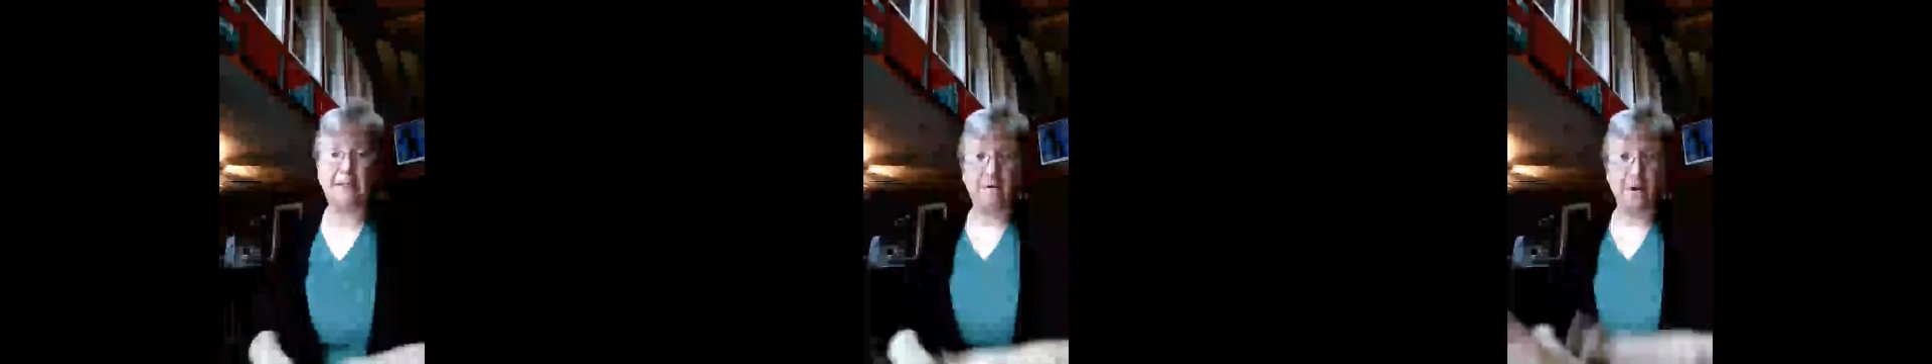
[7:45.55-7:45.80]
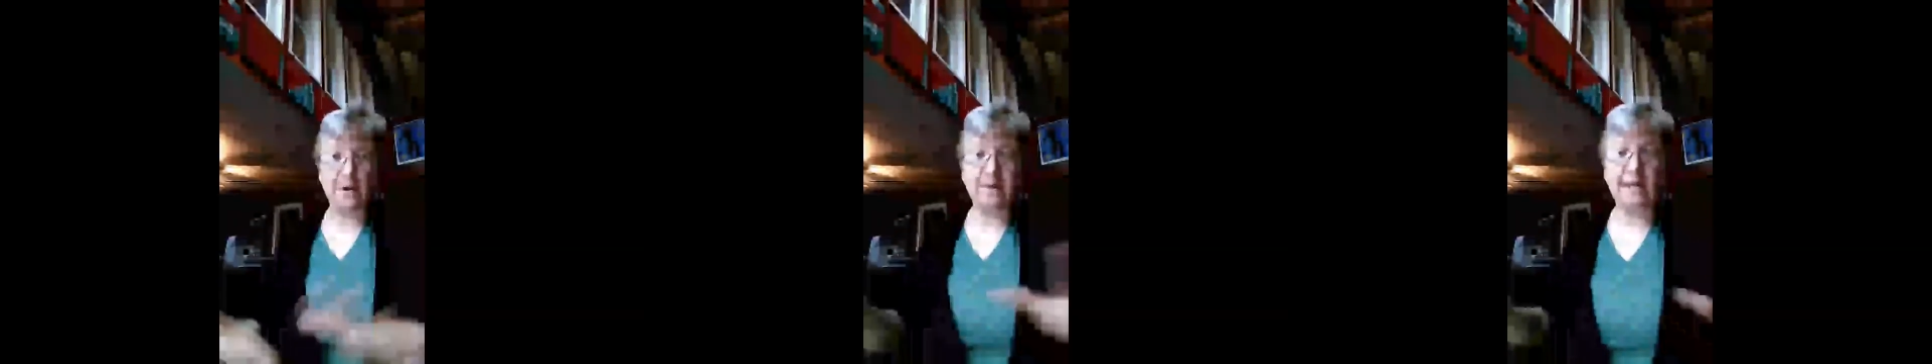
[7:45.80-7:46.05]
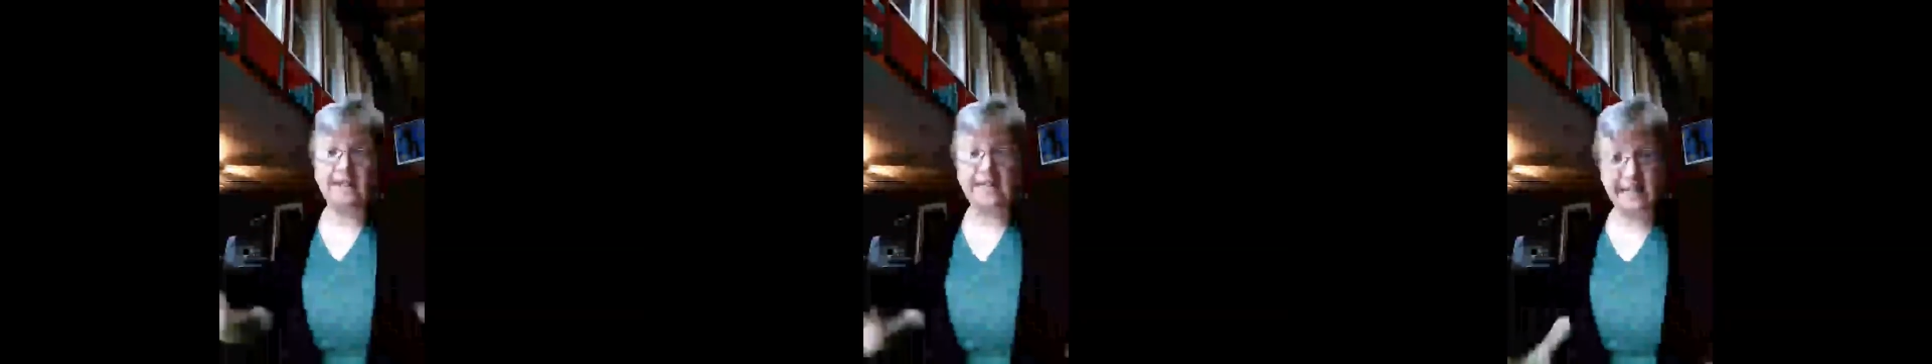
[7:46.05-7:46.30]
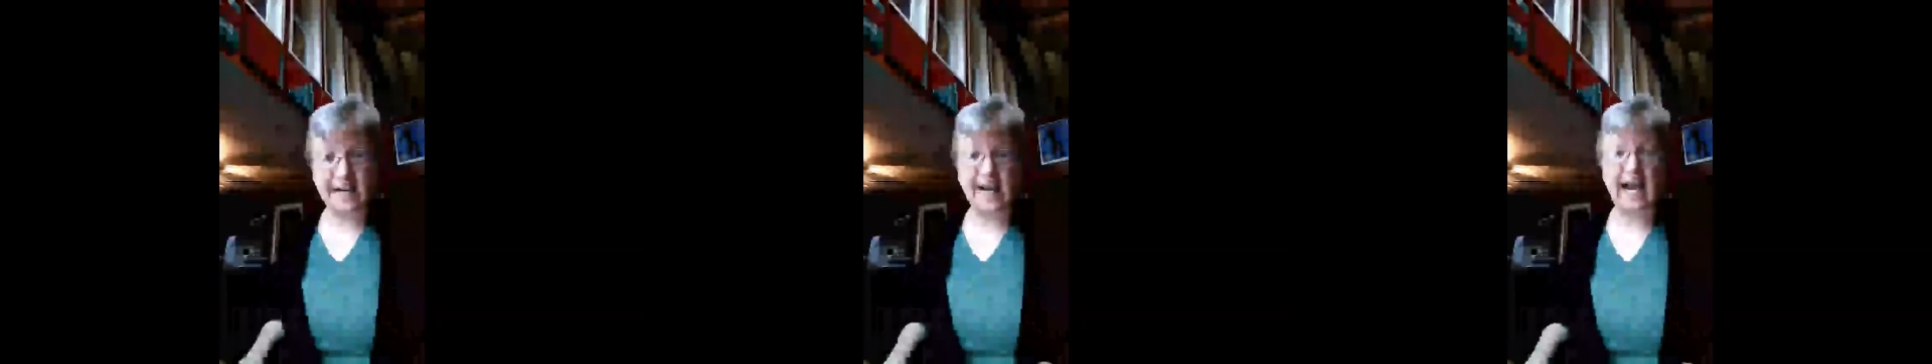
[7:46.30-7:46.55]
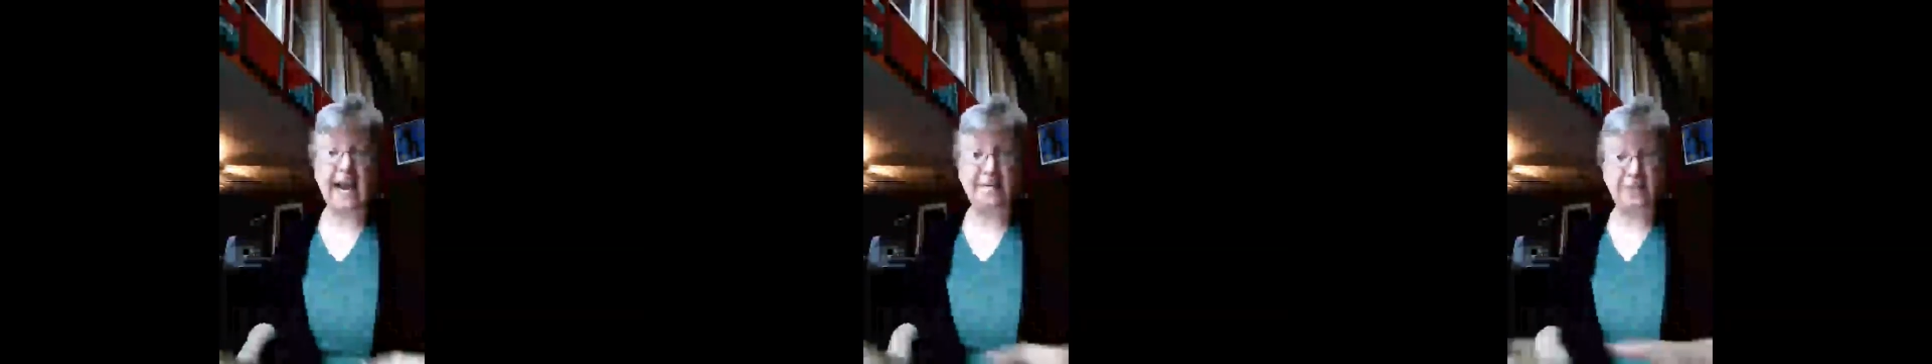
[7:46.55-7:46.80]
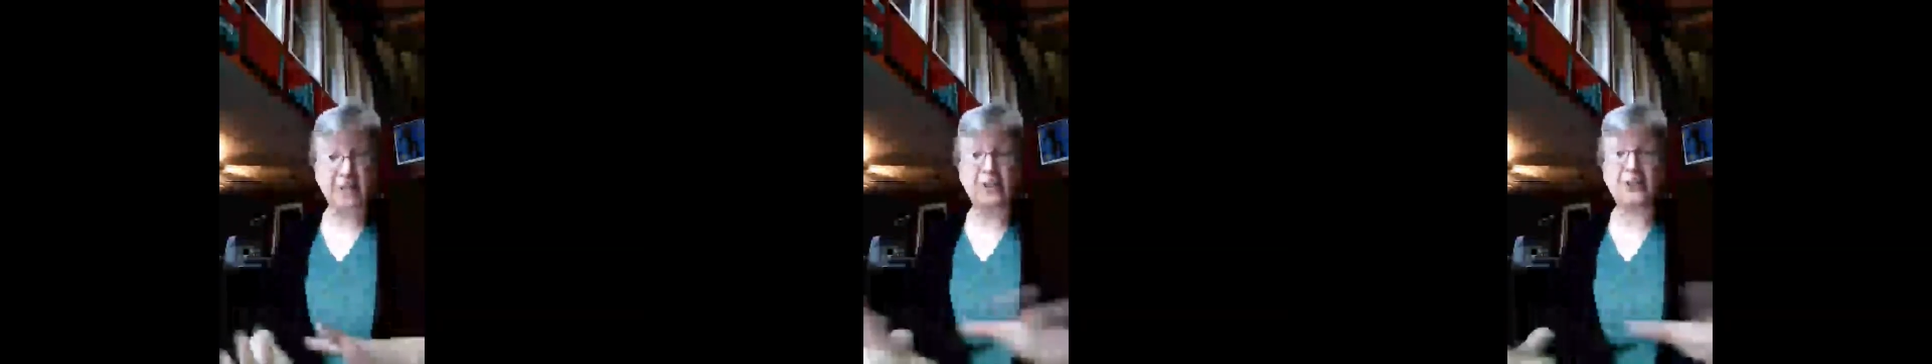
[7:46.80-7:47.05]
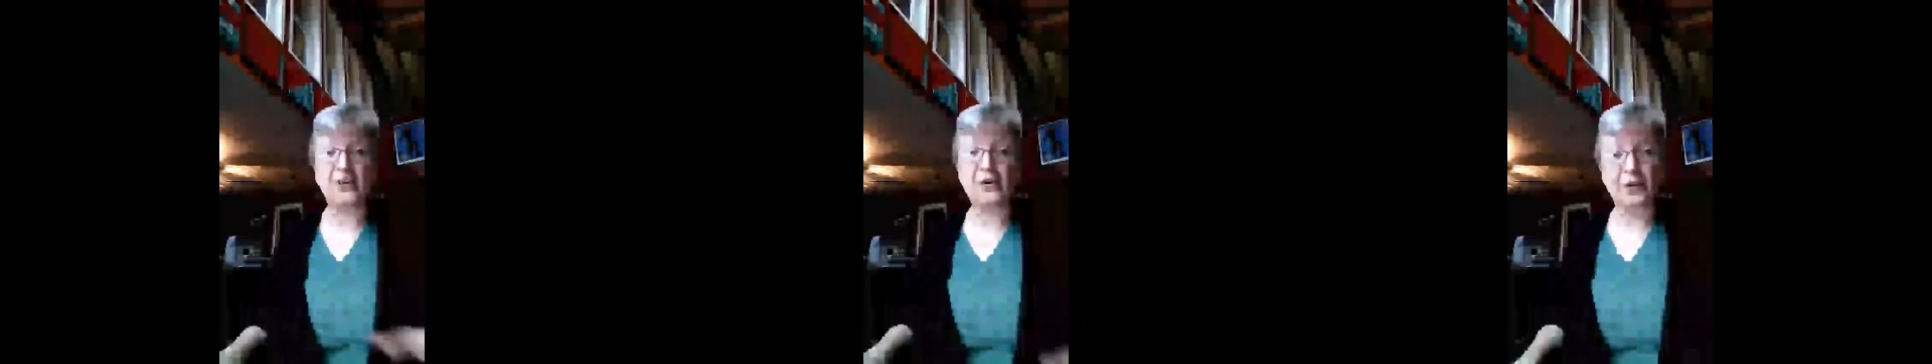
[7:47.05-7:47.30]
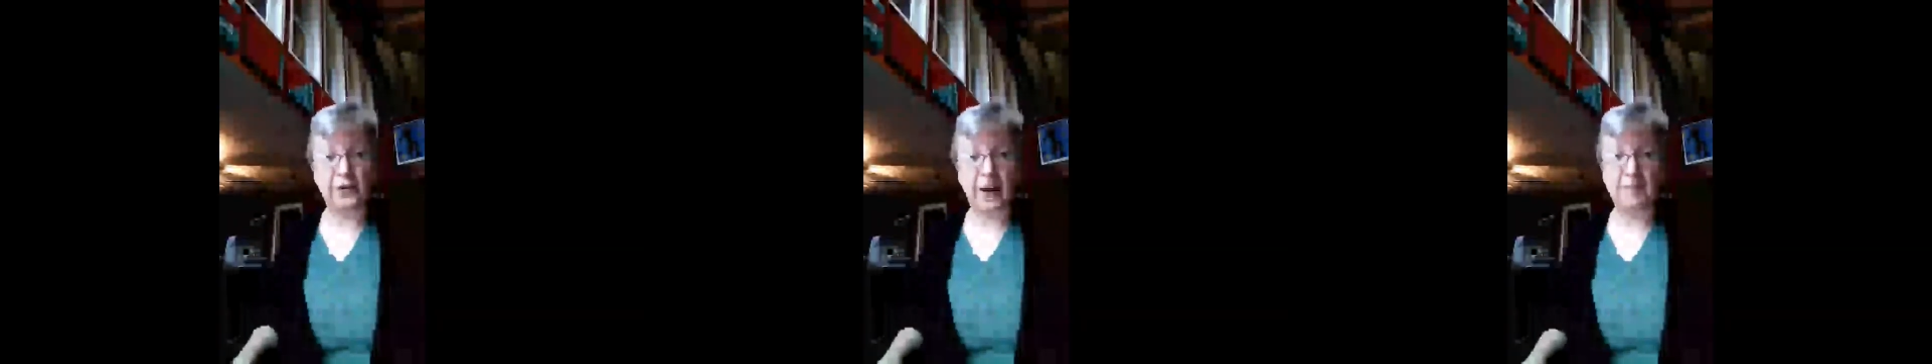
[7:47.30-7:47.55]
all the places that I have to
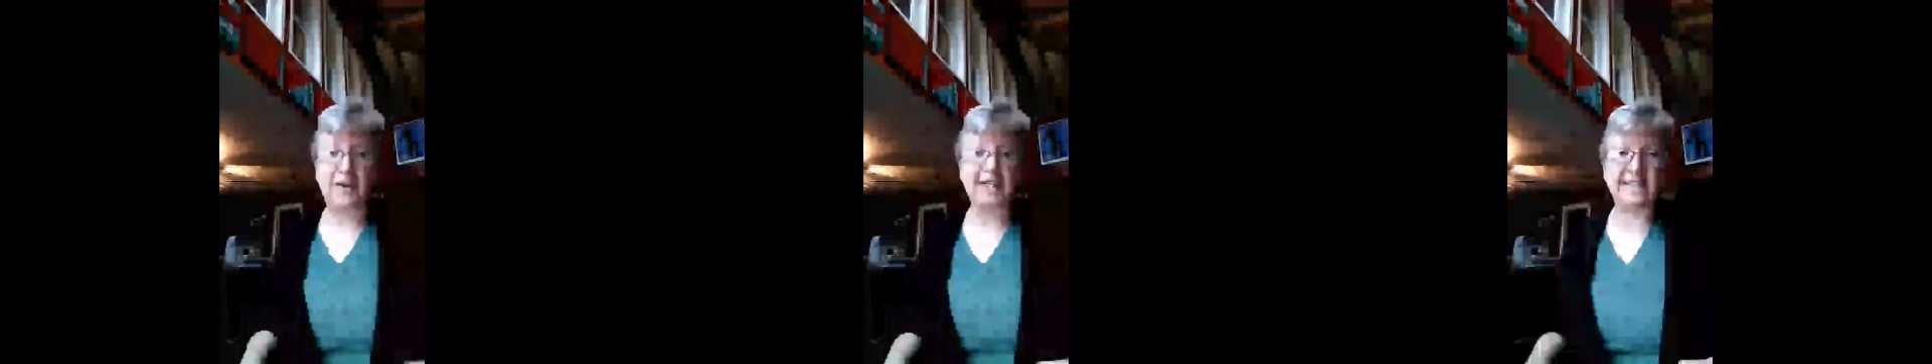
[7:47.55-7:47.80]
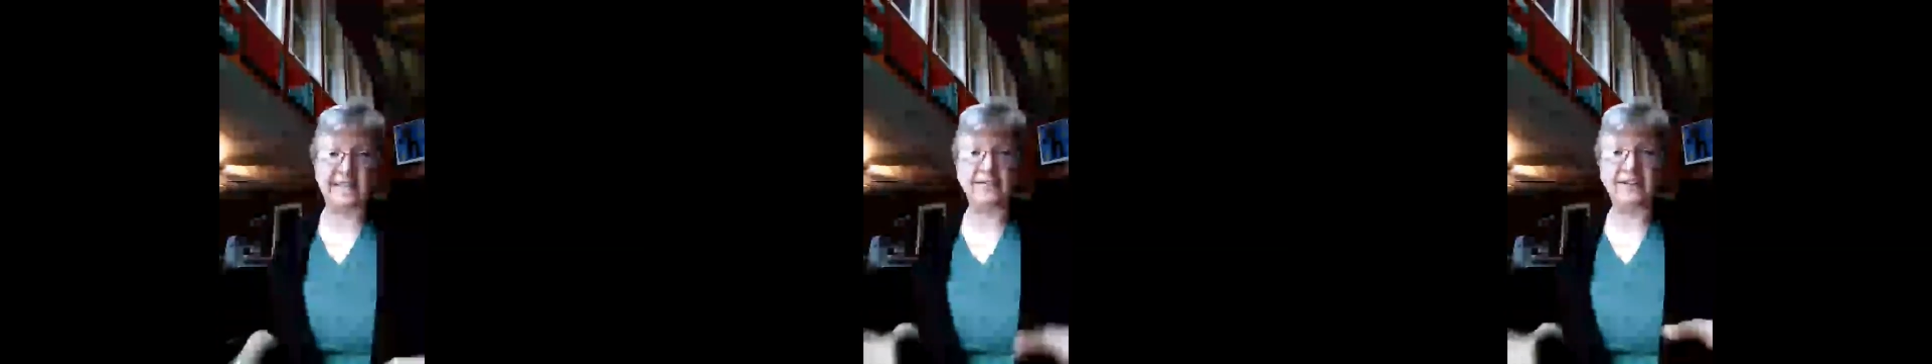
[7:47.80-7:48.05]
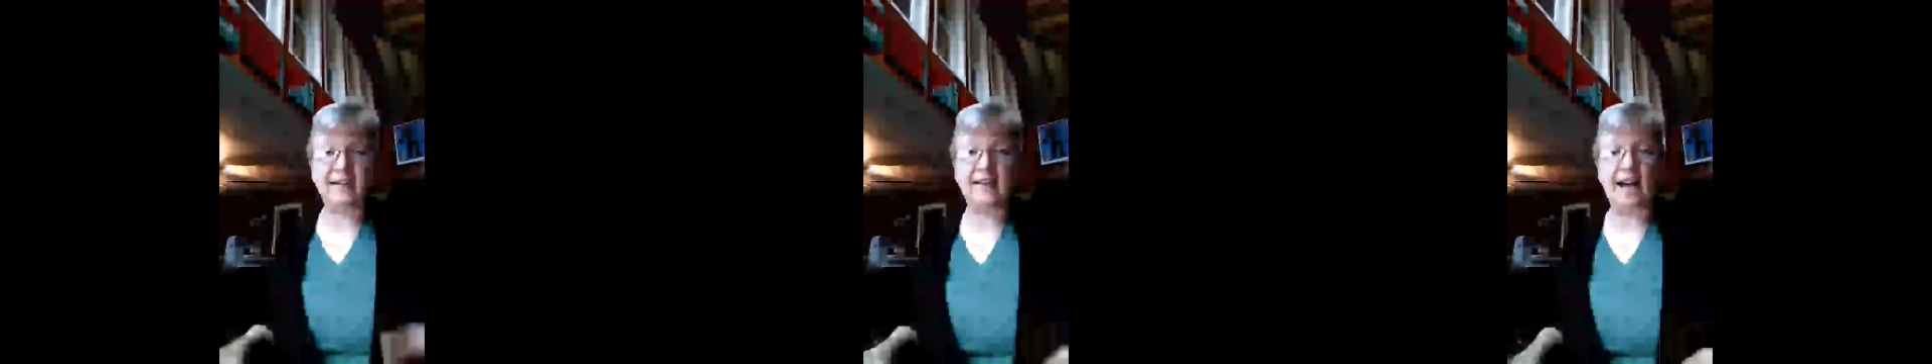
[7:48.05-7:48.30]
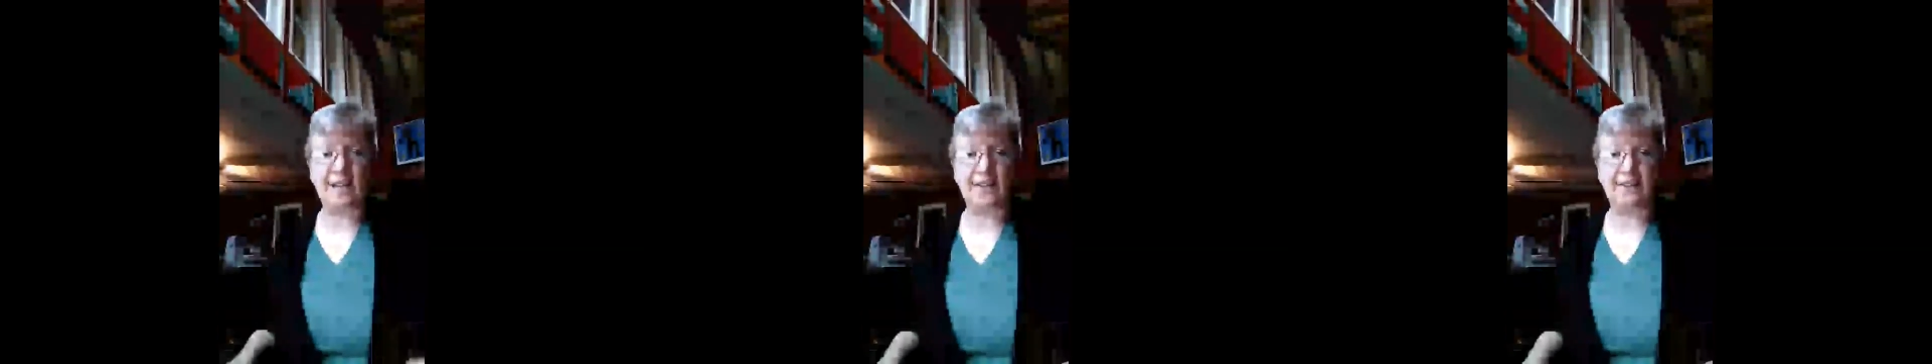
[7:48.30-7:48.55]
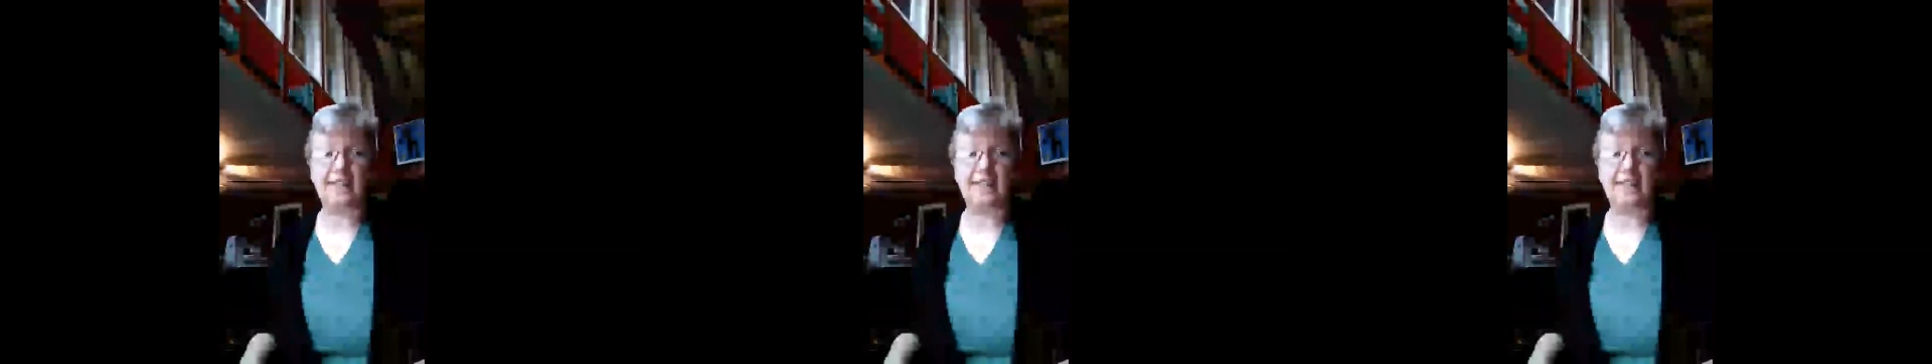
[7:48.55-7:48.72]
stow fabric safely out of the